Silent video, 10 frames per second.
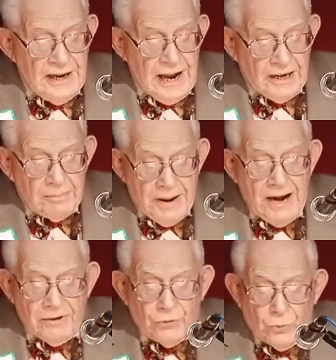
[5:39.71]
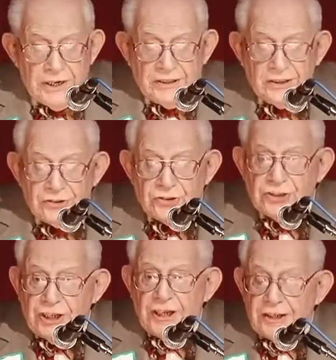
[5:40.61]
An apparent weakness
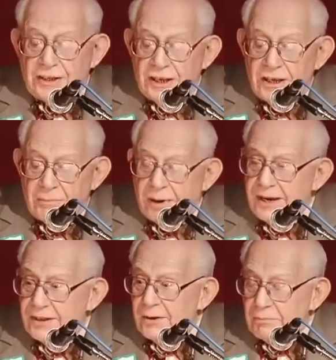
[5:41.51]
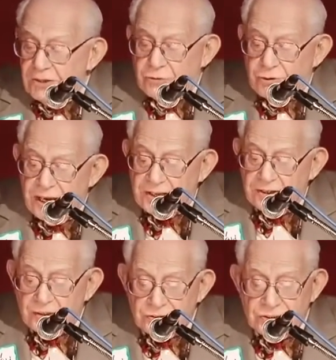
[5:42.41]
shared by their Metro
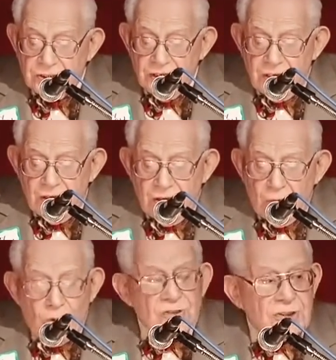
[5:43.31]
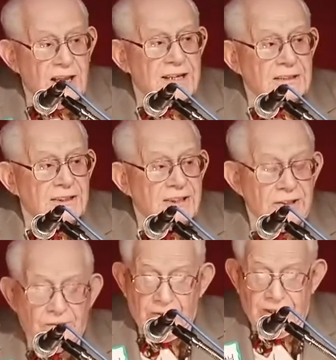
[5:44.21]
editors was likely
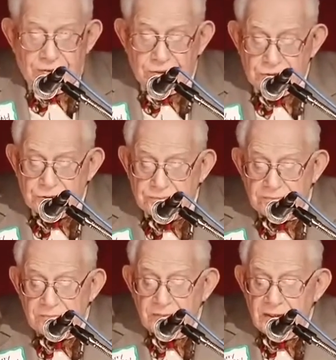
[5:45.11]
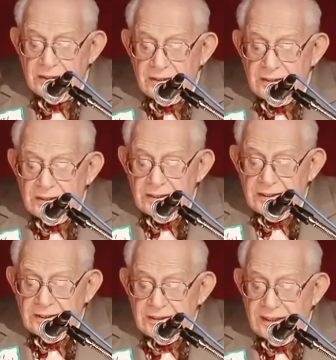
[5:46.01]
an advantage.
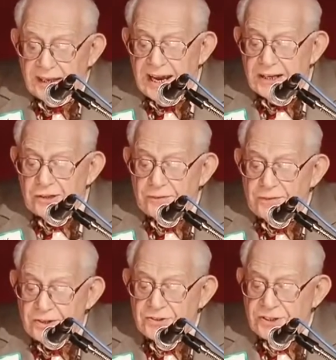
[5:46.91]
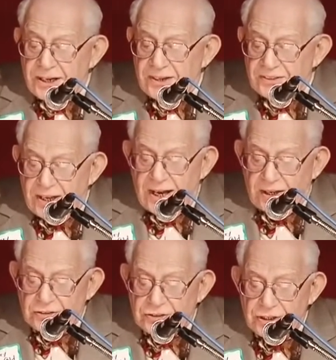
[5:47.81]
The lack of insider
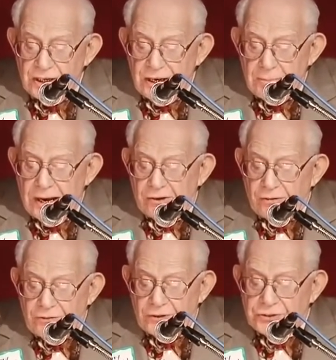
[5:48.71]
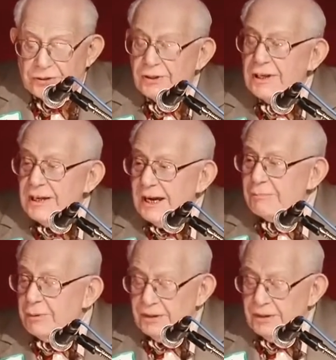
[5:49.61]
knowledge about official and